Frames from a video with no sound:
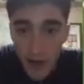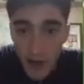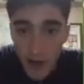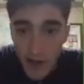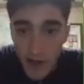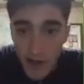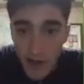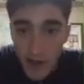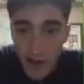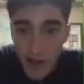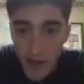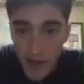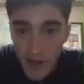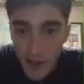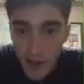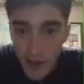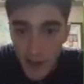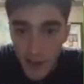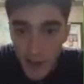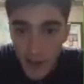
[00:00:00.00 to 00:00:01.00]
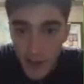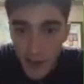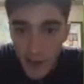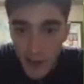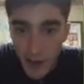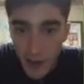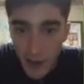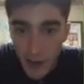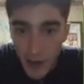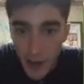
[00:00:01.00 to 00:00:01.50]
there's the same type of
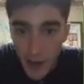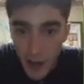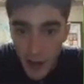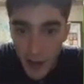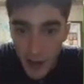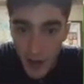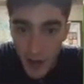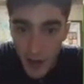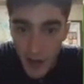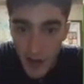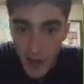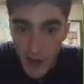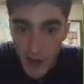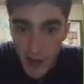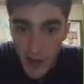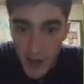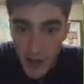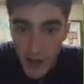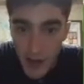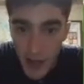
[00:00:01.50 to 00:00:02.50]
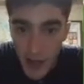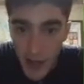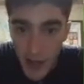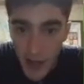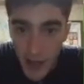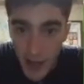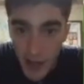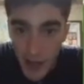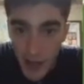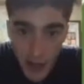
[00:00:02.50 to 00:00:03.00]
look. All right, so this guy,
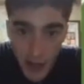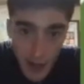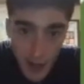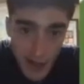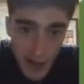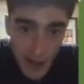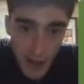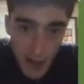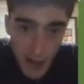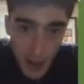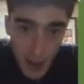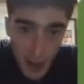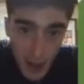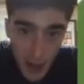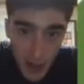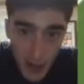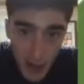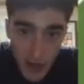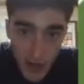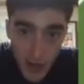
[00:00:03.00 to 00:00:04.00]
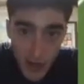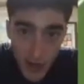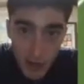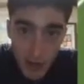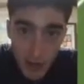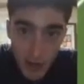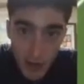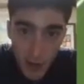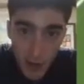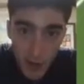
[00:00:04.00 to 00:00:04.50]
he's the lowest player,
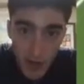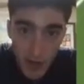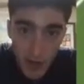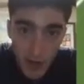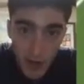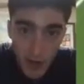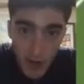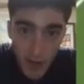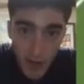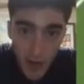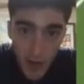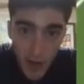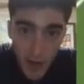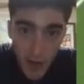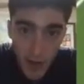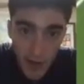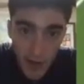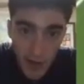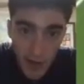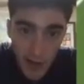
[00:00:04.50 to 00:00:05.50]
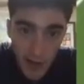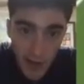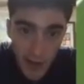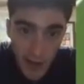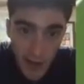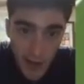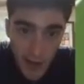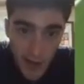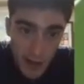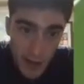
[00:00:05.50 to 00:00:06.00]
probably in the flats. All right,
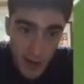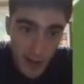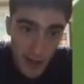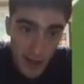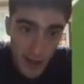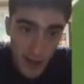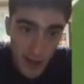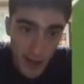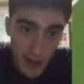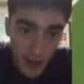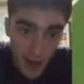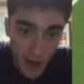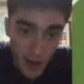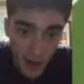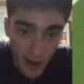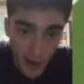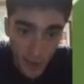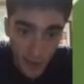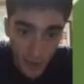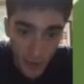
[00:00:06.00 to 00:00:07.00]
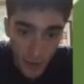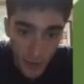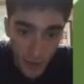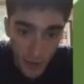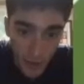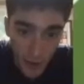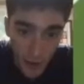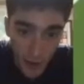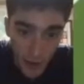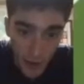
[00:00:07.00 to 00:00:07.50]
this looks like another cover 4.
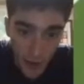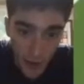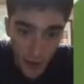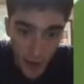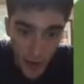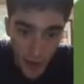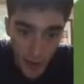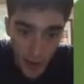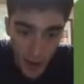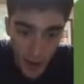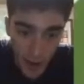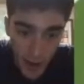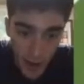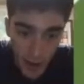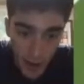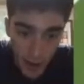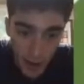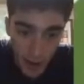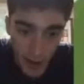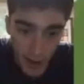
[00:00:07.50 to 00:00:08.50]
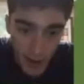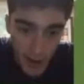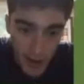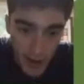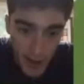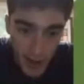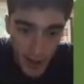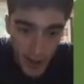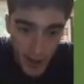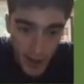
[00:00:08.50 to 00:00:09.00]
Now, what about this
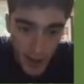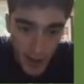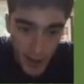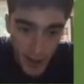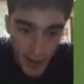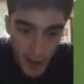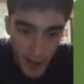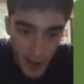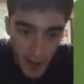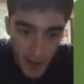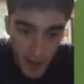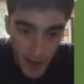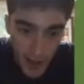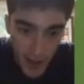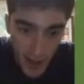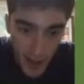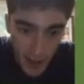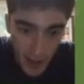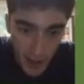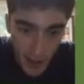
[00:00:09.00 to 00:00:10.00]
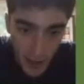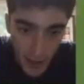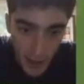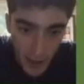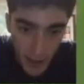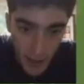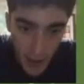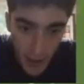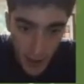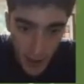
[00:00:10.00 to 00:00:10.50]
guy? Is he down?
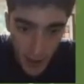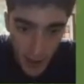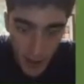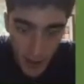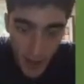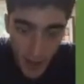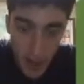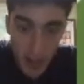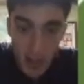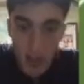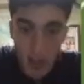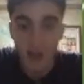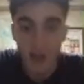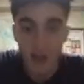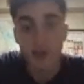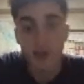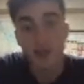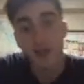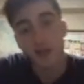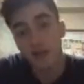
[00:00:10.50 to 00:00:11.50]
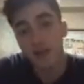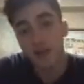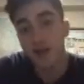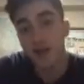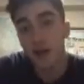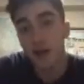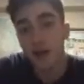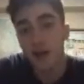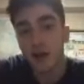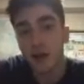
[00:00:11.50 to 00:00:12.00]
All right, this is
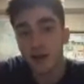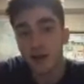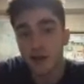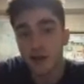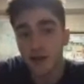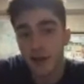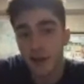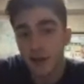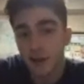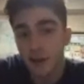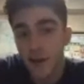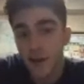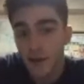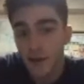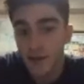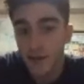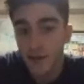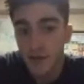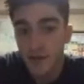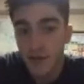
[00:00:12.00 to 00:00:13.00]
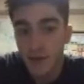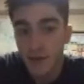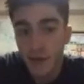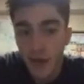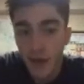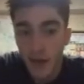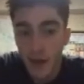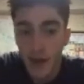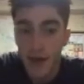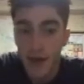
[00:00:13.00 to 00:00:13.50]
kind of hard to tell on this one,
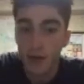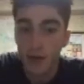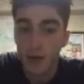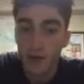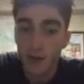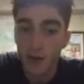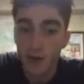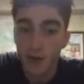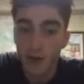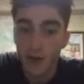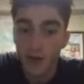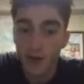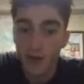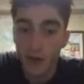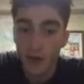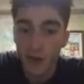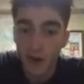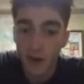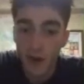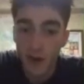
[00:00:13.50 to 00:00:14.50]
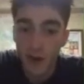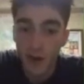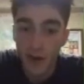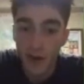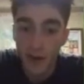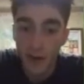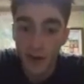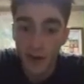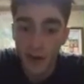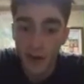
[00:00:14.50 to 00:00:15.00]
and it would really depend
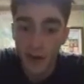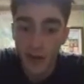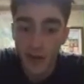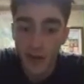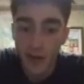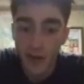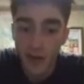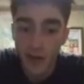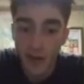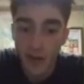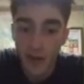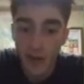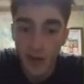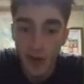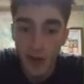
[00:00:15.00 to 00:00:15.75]
on what he's doing